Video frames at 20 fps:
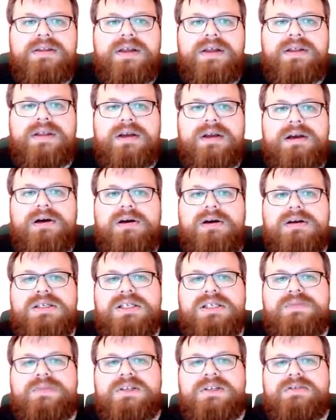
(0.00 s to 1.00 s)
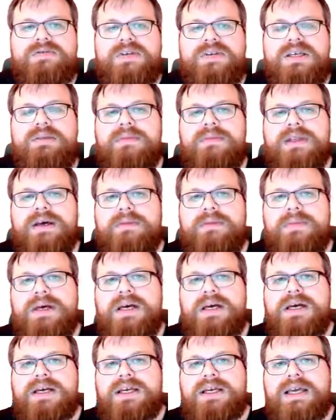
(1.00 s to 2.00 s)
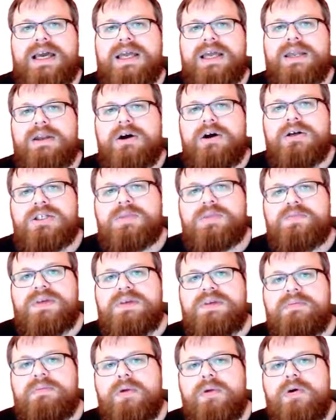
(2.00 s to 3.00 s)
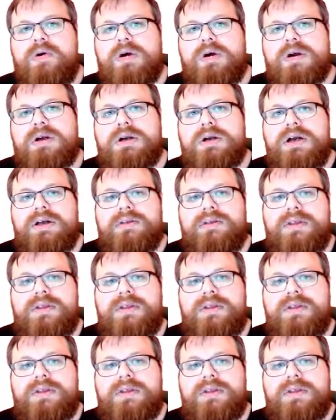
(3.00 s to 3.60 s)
then the cost between them cannot be more